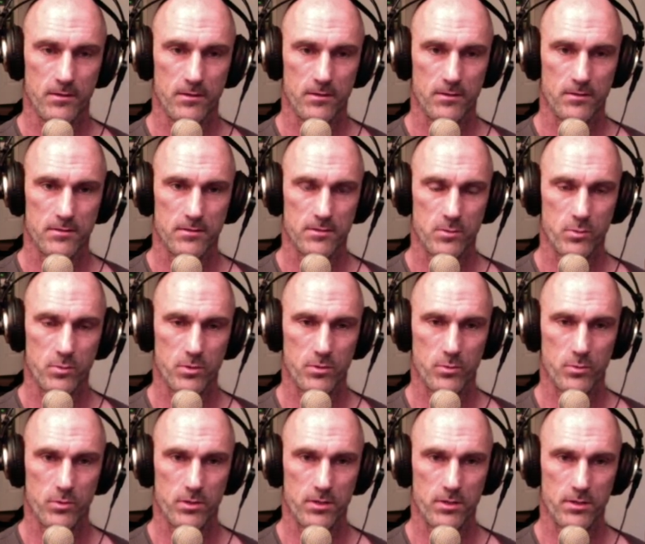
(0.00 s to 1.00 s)
So
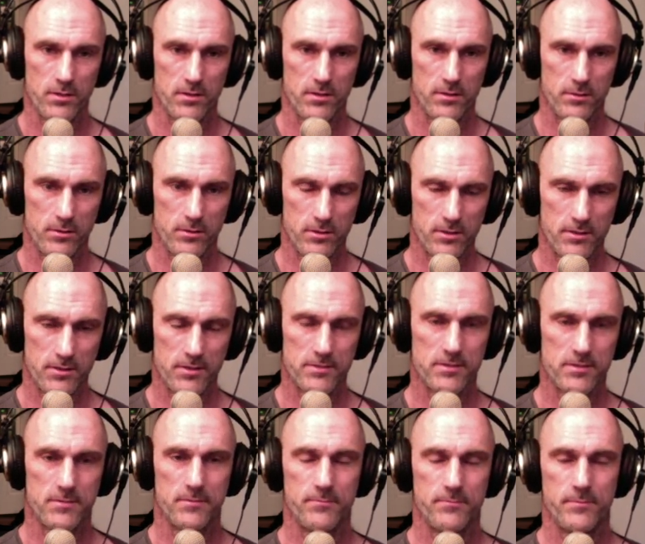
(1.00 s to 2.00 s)
we're going to look at this
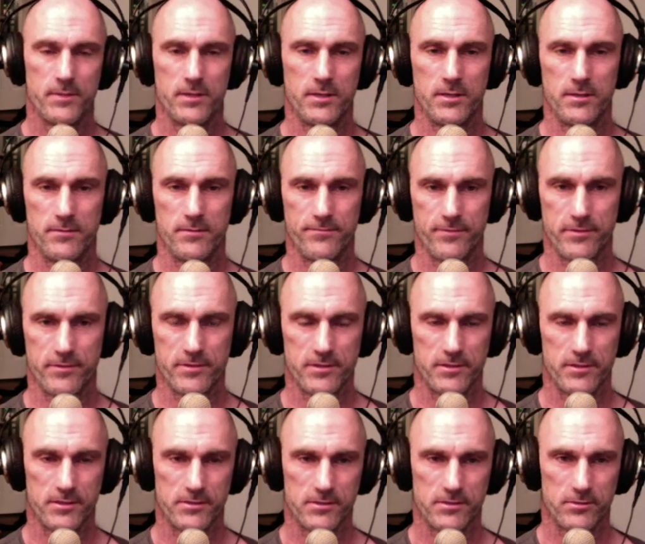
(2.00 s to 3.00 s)
first
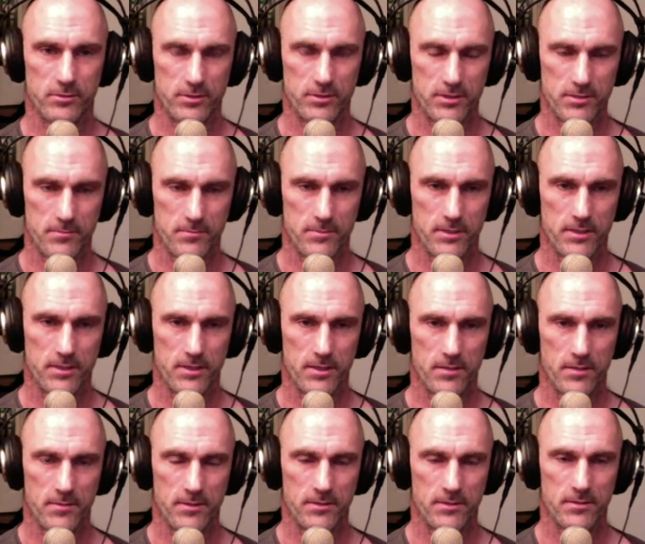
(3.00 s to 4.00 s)
condition, look at the mid
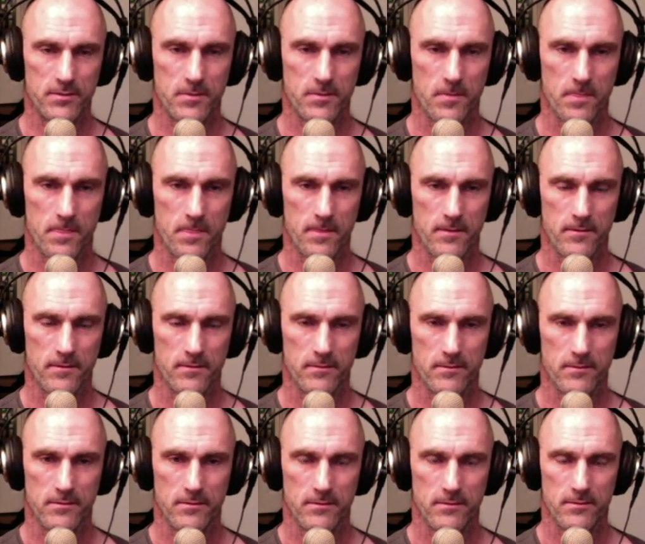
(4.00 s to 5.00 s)
element,
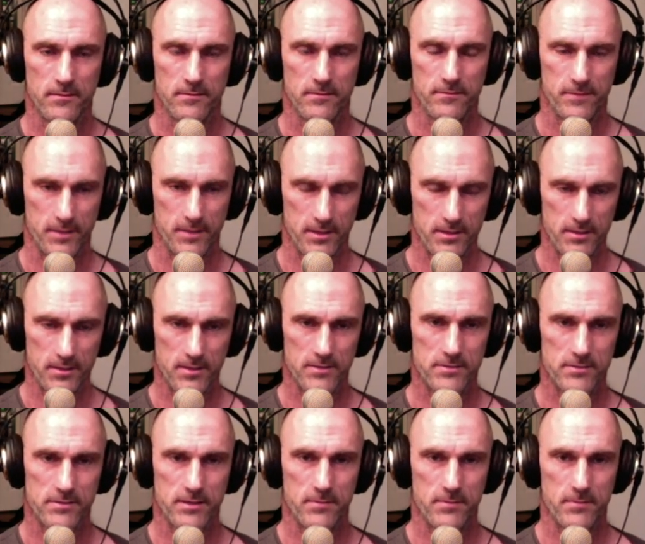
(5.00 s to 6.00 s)
the index
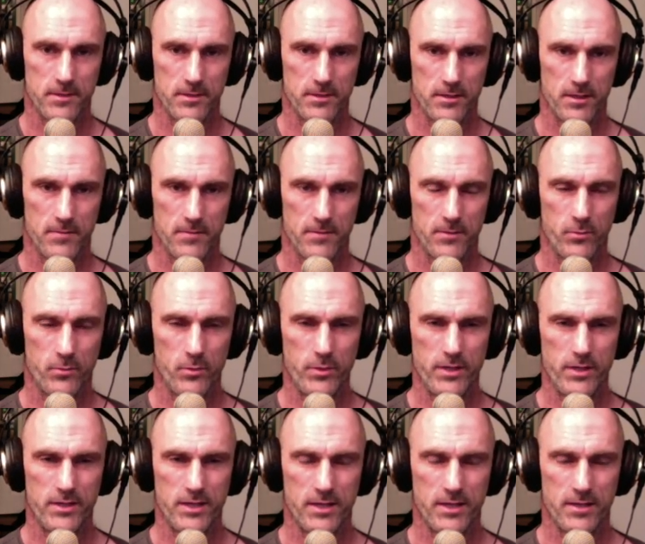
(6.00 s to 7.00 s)
of that mid element. And what do we
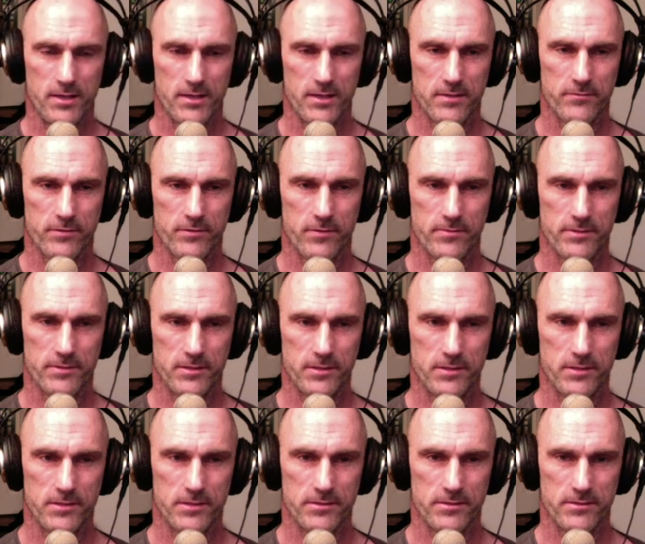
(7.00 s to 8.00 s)
get the index from? So the
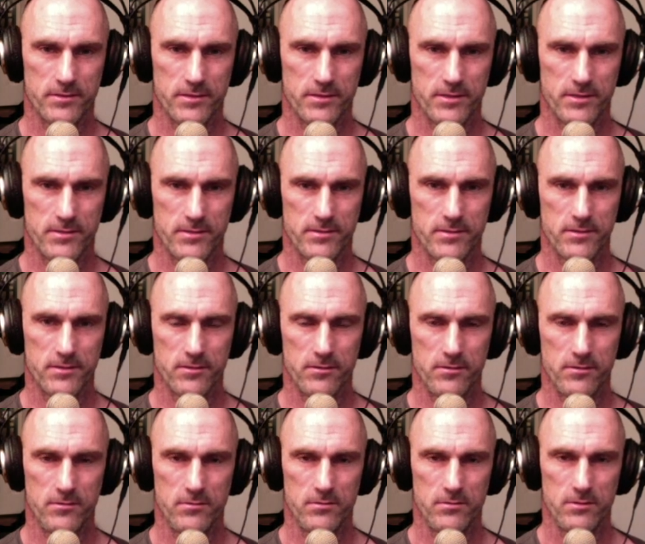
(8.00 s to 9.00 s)
index is
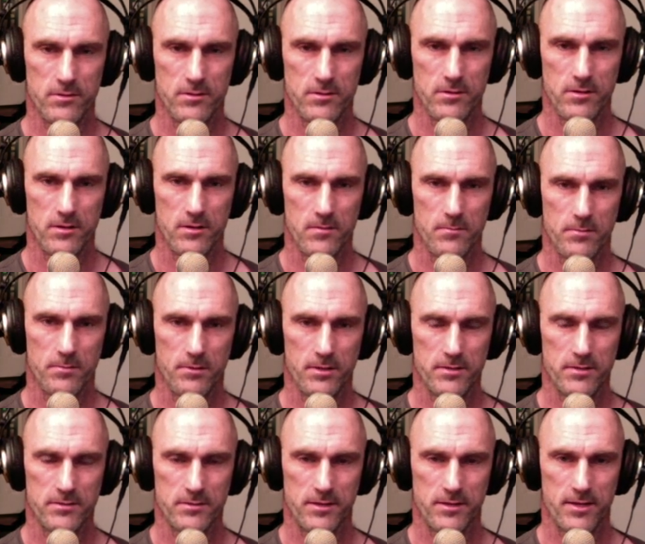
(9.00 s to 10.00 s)
0
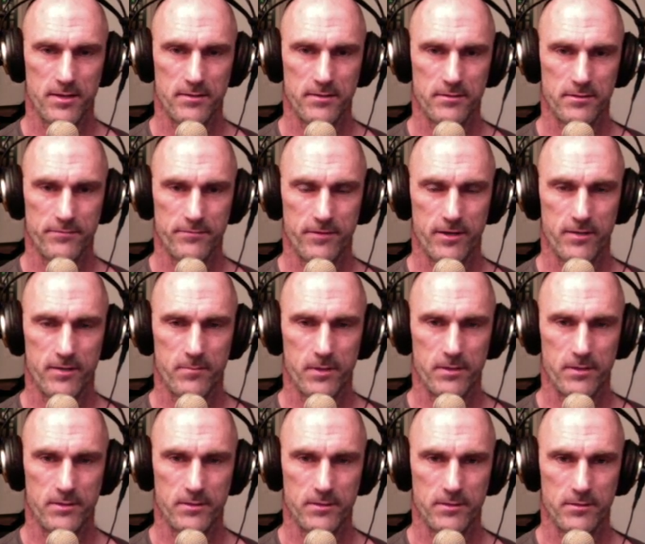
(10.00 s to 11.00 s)
plus length divided by
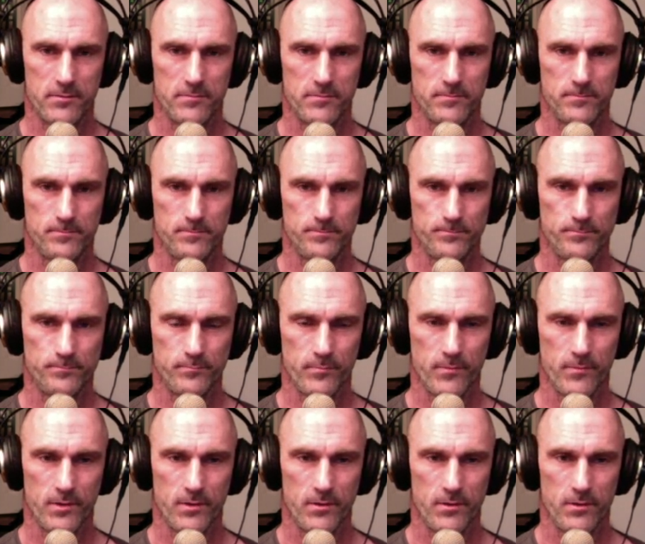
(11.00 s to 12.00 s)
2.
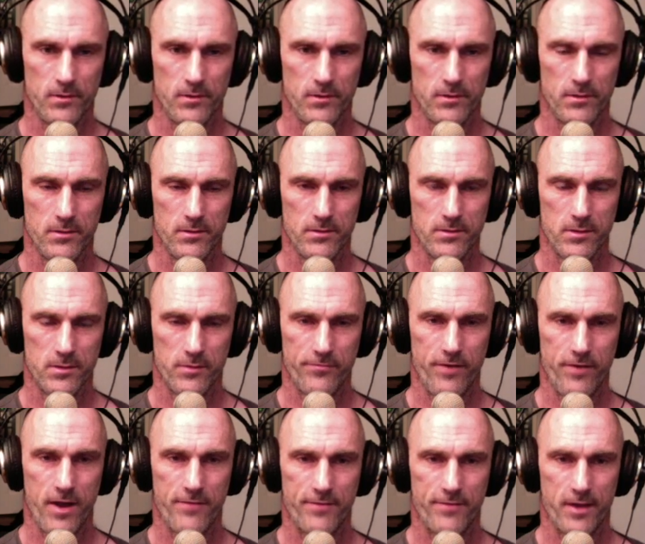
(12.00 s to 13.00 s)
So
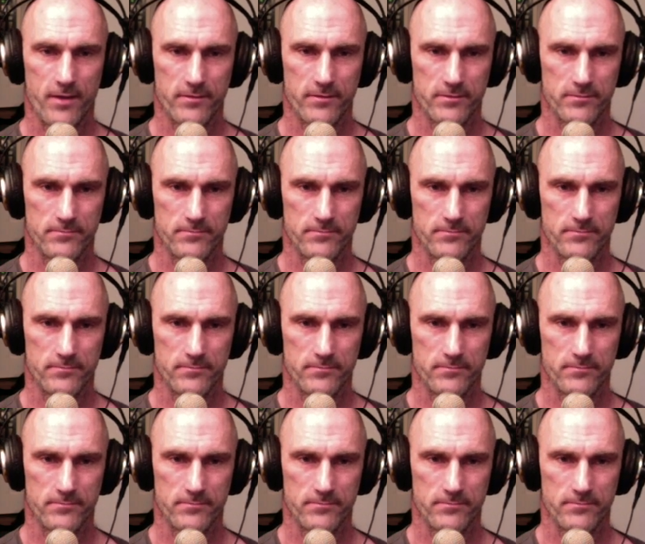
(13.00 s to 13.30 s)
5,000.